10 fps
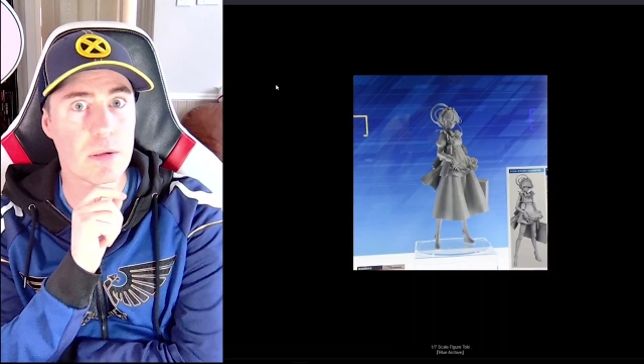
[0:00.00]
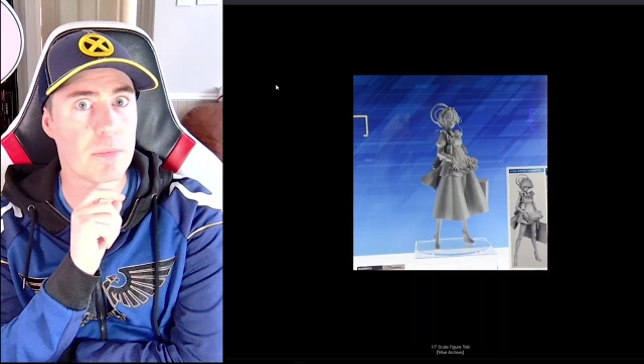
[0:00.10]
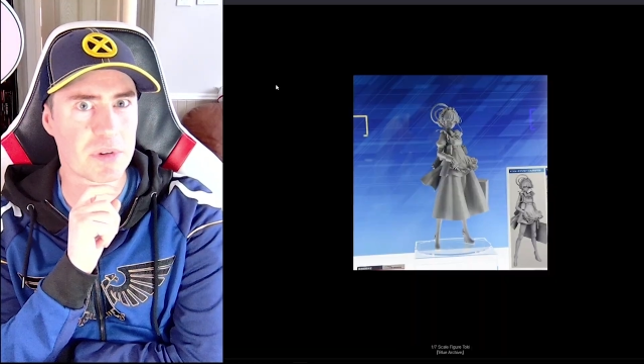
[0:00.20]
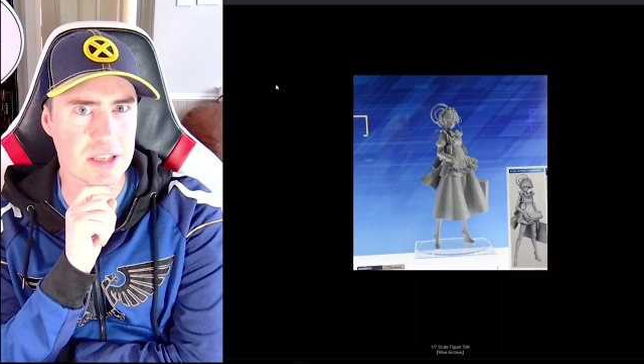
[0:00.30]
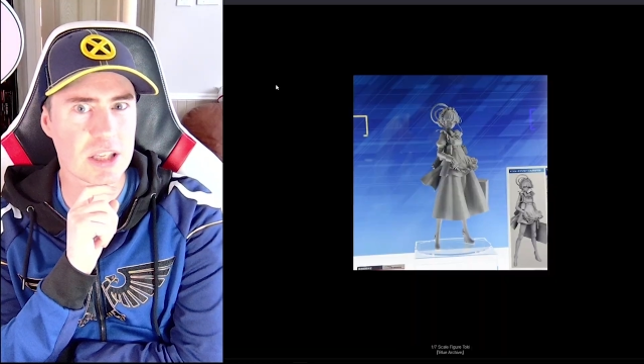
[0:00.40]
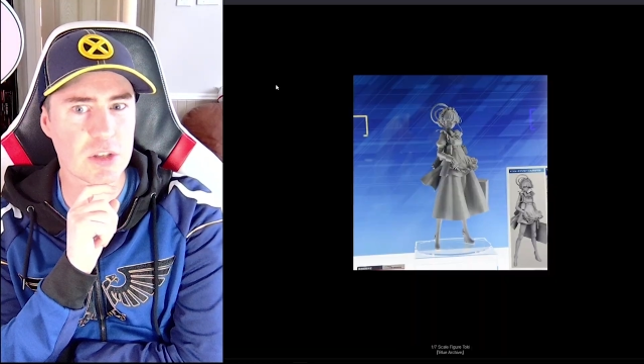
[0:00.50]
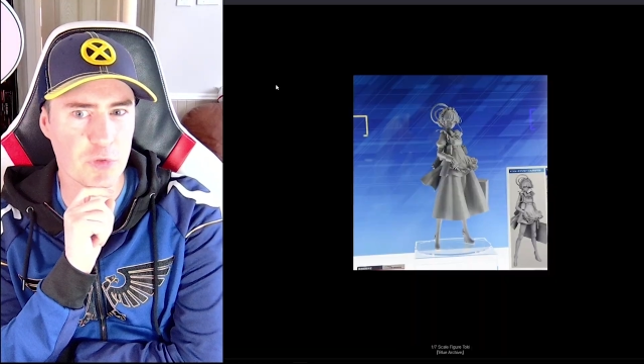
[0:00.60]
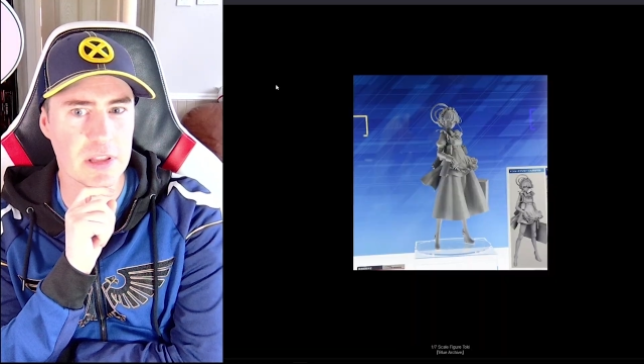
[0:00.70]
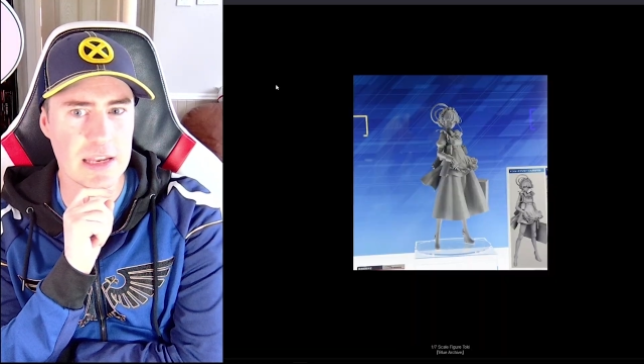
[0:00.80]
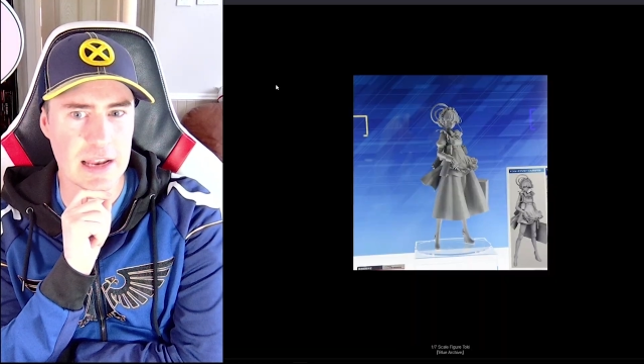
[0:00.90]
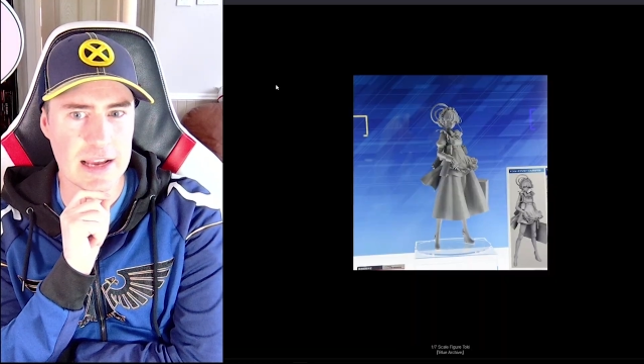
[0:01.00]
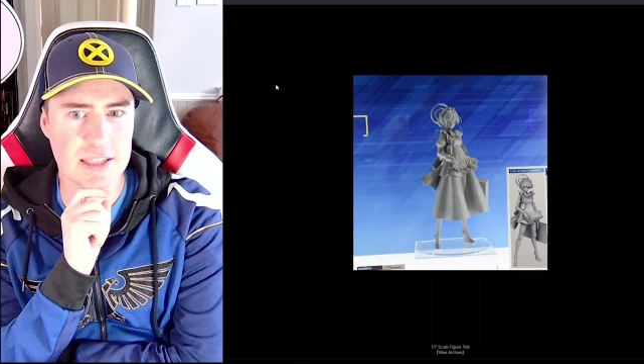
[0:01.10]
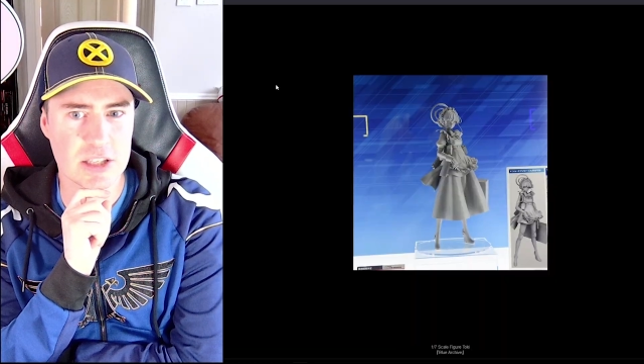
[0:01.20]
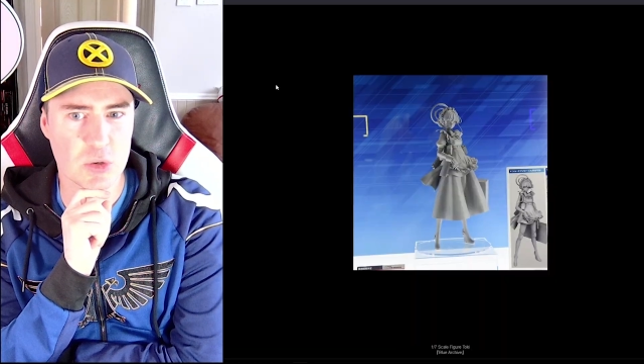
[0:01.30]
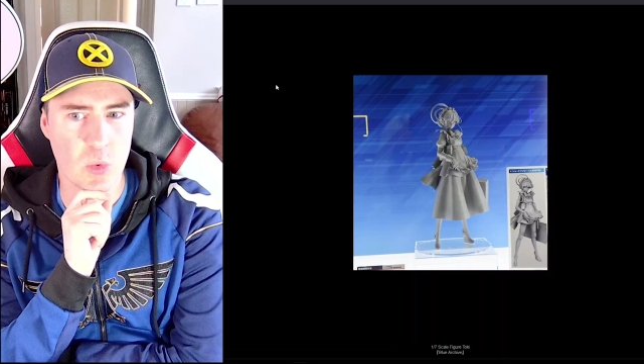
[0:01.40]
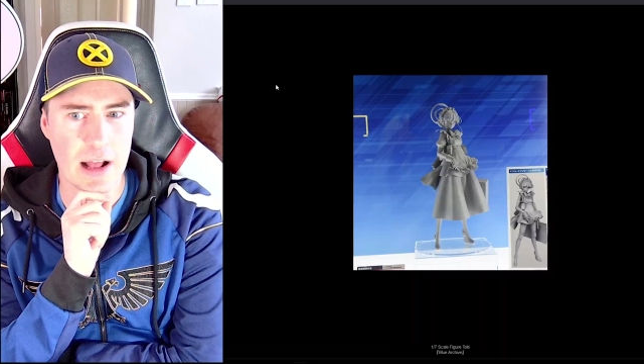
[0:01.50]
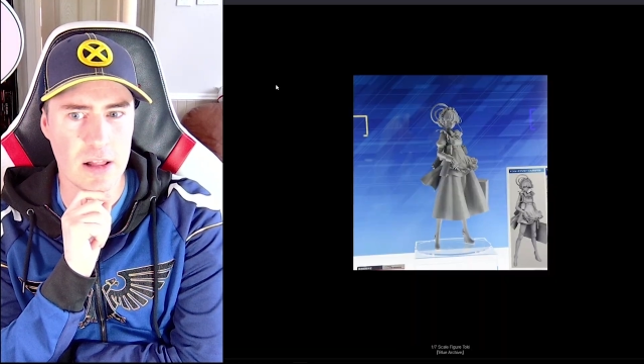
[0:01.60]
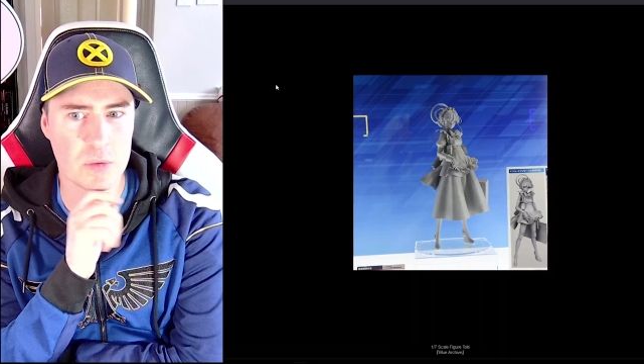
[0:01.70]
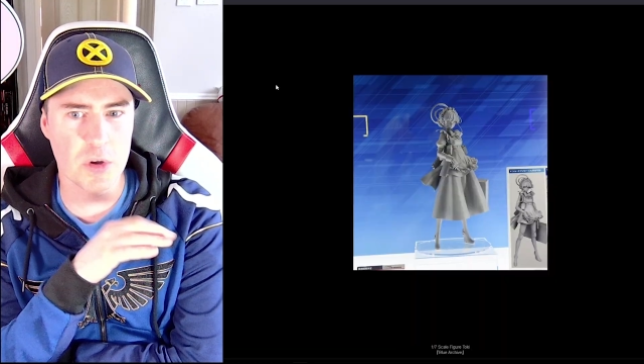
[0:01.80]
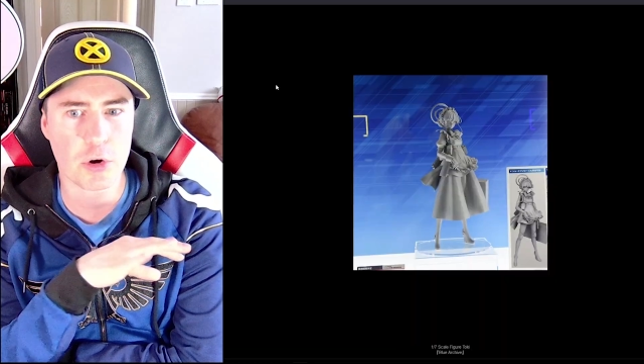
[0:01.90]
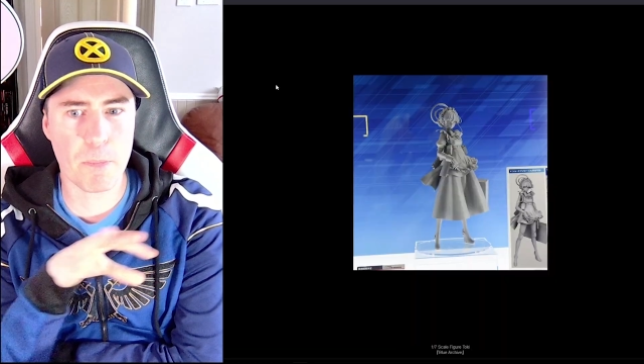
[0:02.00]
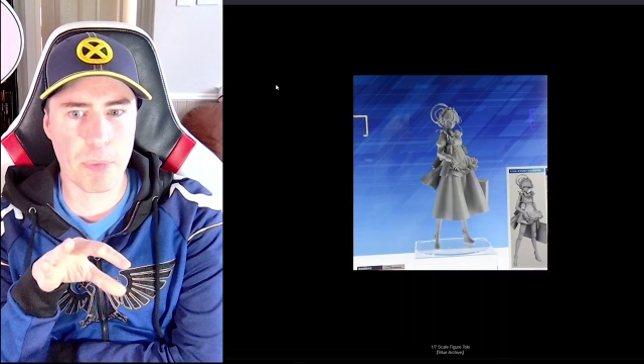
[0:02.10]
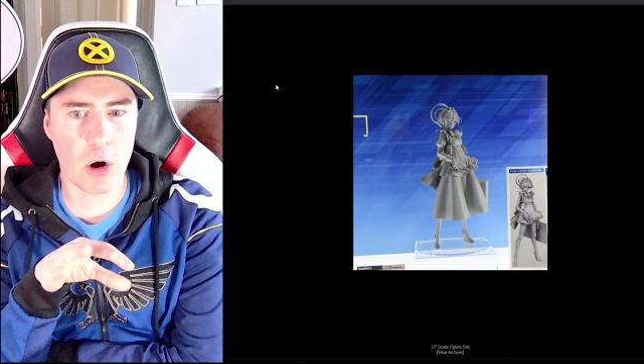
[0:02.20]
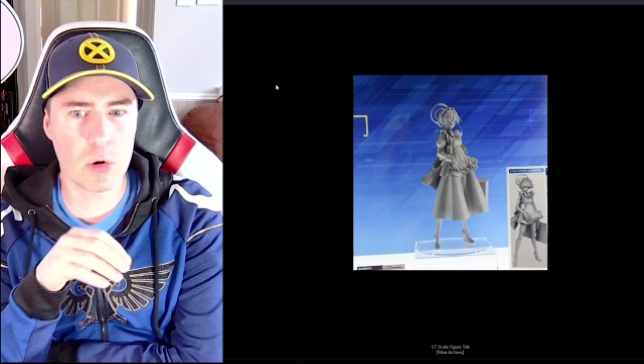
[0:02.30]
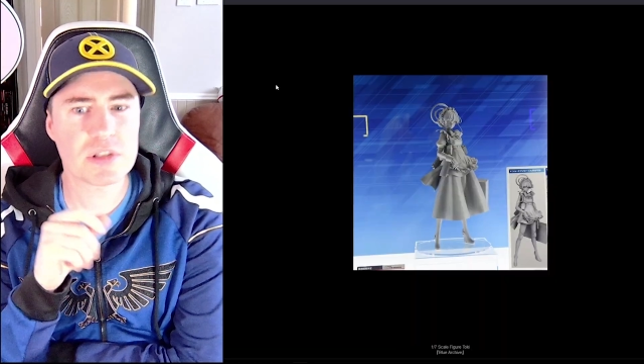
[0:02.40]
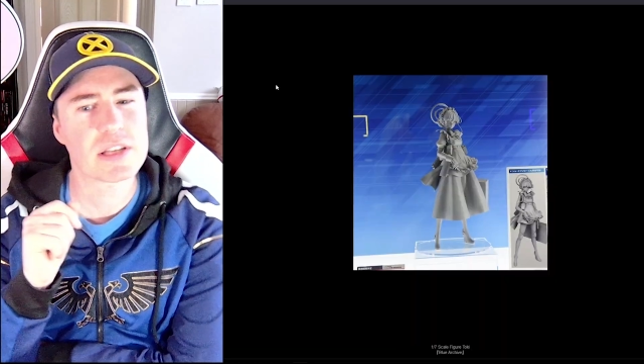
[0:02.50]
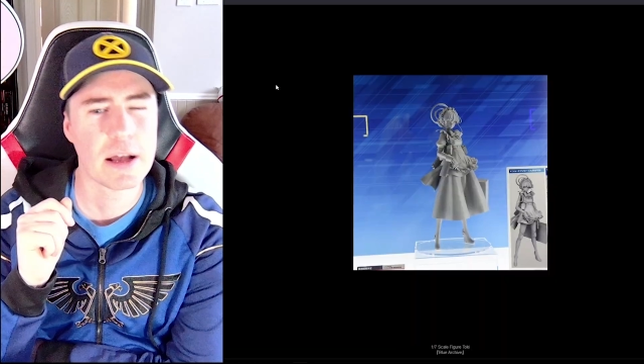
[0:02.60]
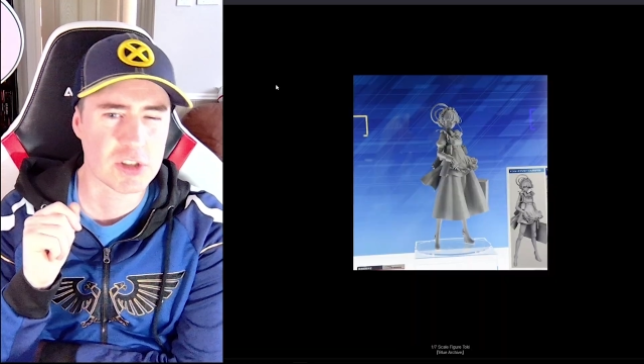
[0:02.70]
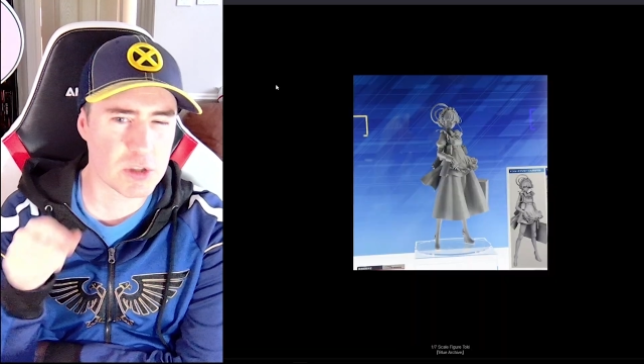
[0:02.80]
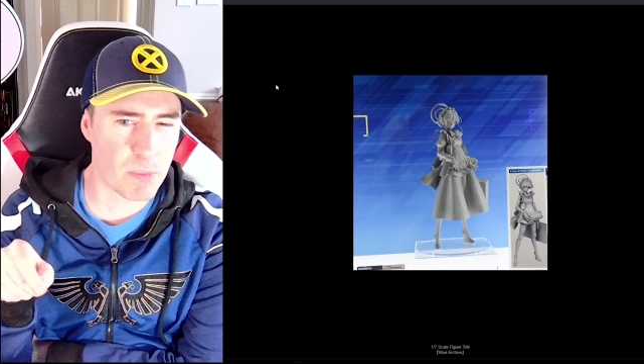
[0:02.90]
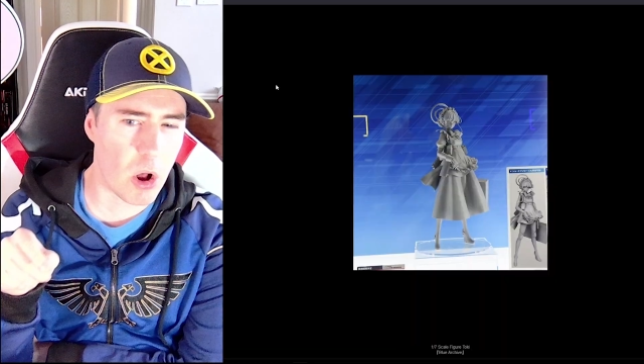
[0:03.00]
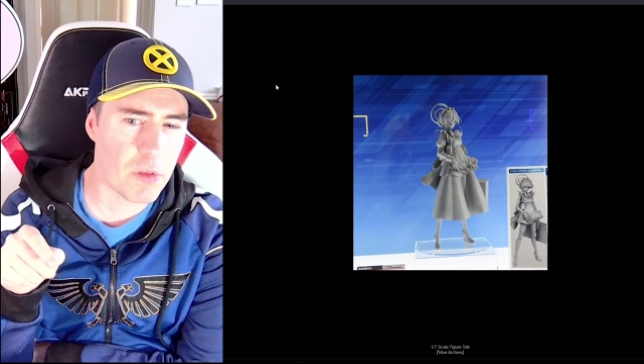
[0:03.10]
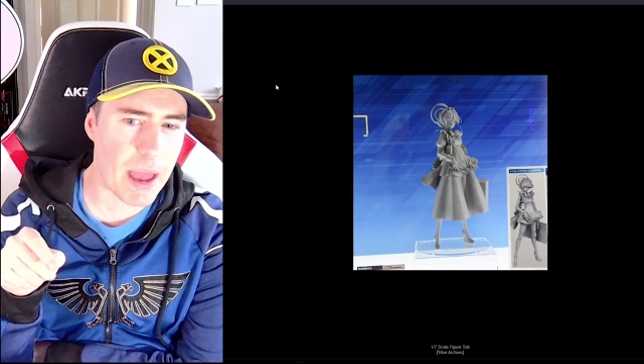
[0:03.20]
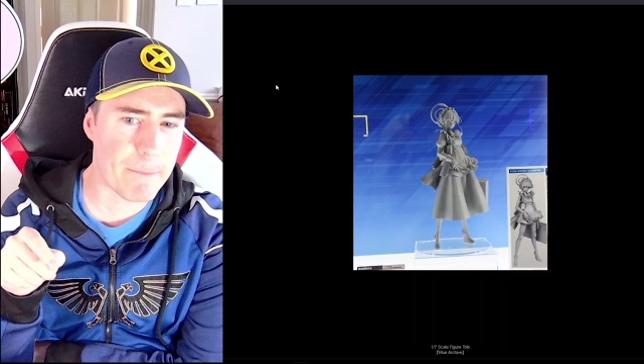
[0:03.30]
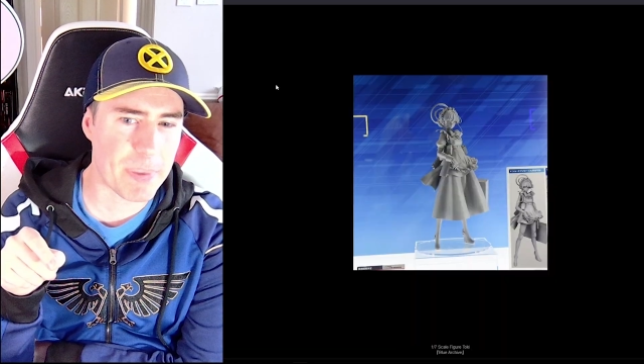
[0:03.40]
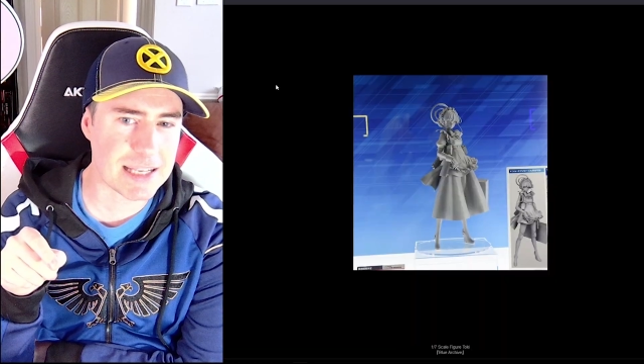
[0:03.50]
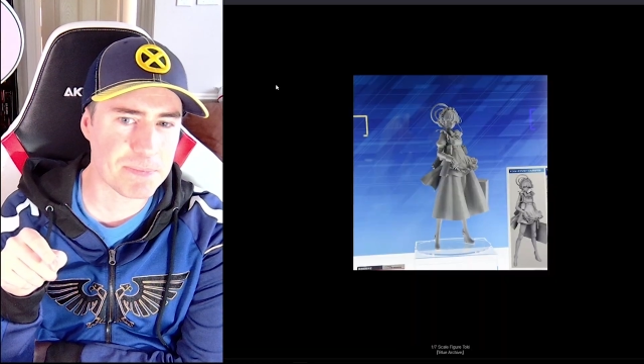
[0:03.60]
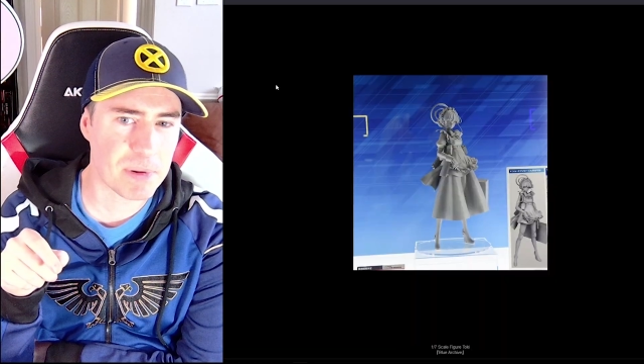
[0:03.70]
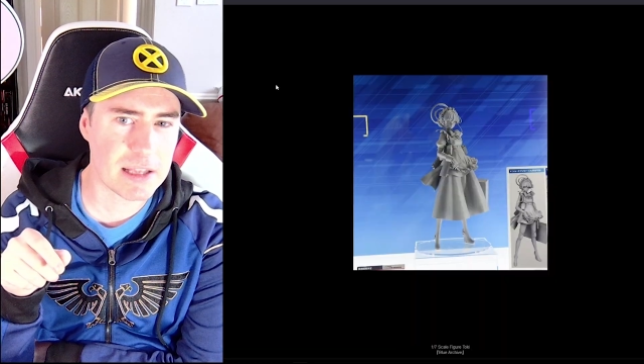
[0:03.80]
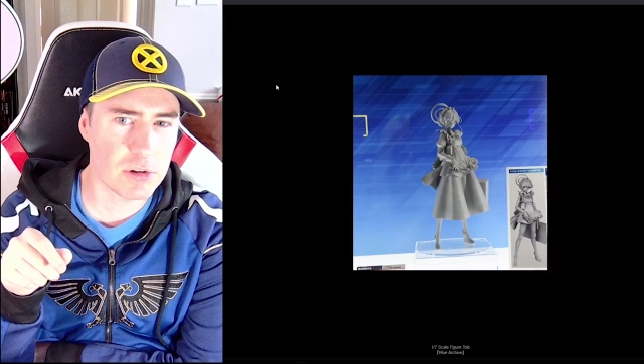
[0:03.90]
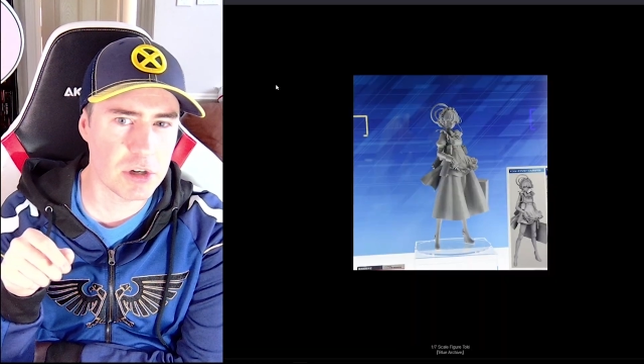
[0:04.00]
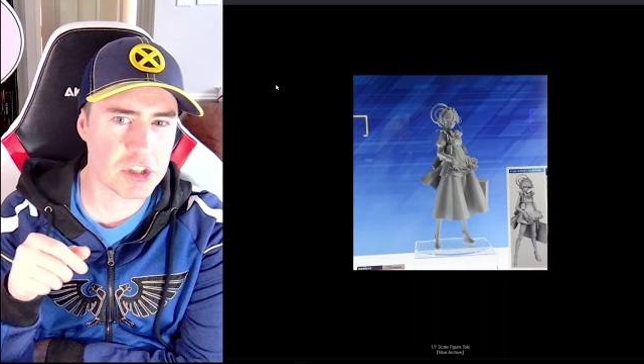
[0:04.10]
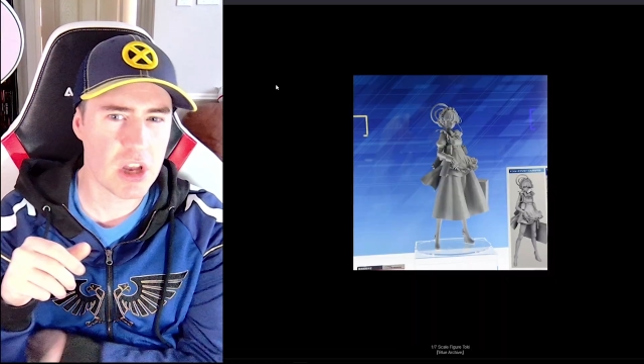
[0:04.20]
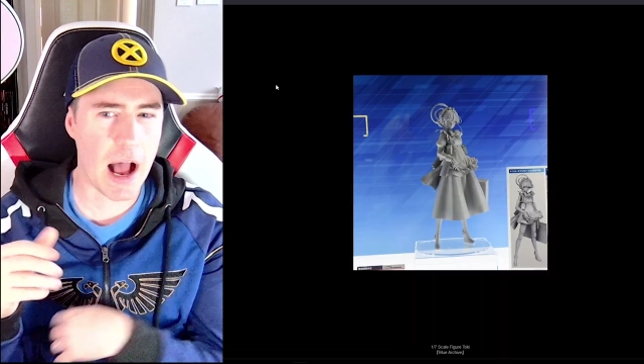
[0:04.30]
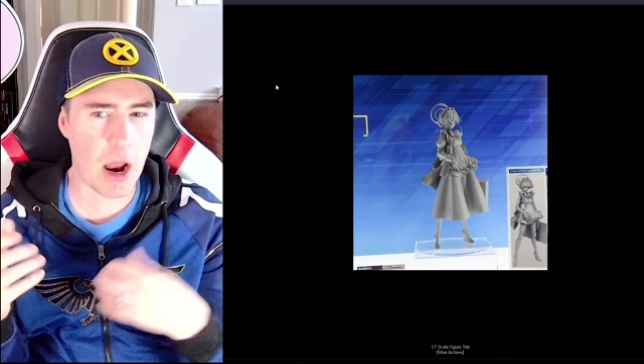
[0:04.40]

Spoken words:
But this is really nice as well, and with her pose and how small that base plate looks,